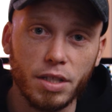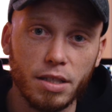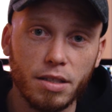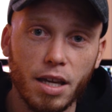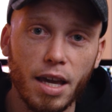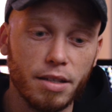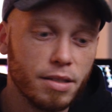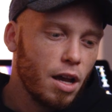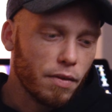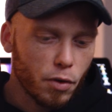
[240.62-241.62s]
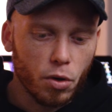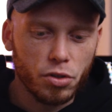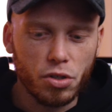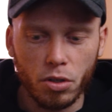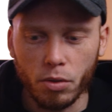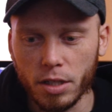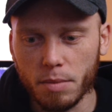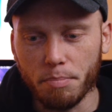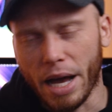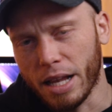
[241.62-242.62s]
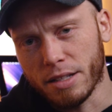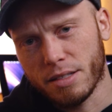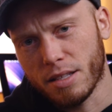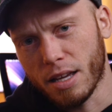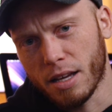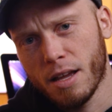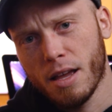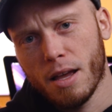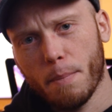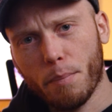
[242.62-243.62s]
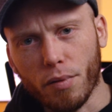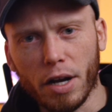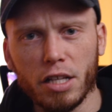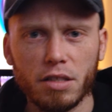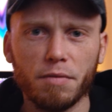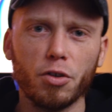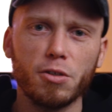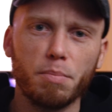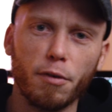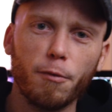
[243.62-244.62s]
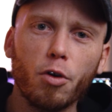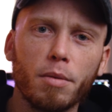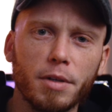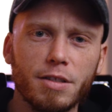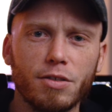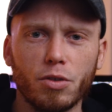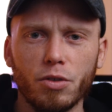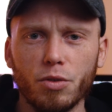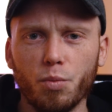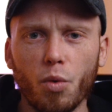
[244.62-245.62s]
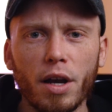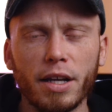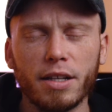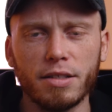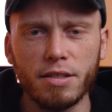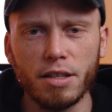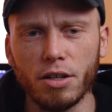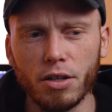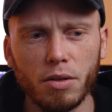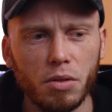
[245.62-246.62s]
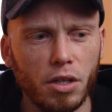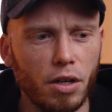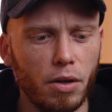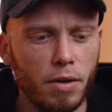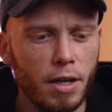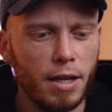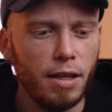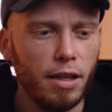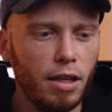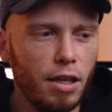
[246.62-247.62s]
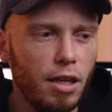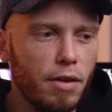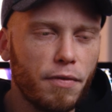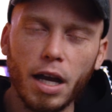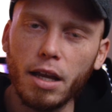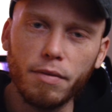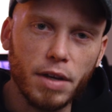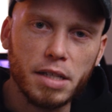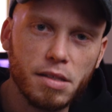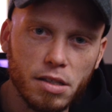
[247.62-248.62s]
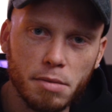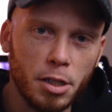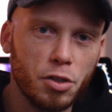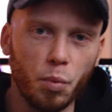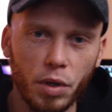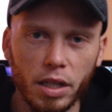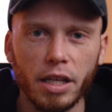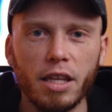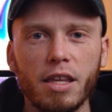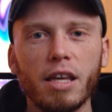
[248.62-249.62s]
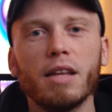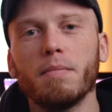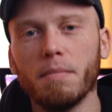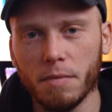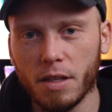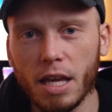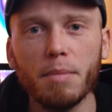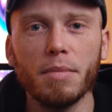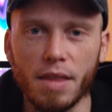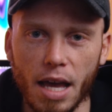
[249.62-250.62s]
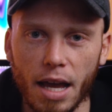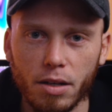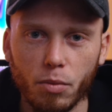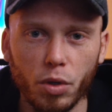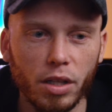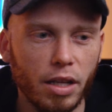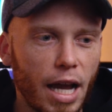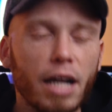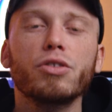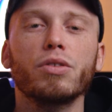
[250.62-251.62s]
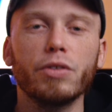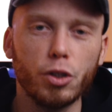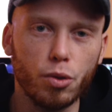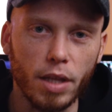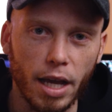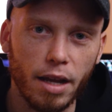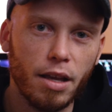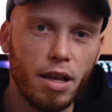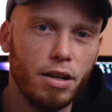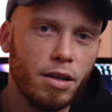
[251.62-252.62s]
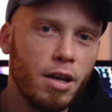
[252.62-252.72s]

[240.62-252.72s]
that's the case. Of course, you're always balancing price versus performance. So you want to consider, if I invest this much, will it get me that? Will it actually do that? And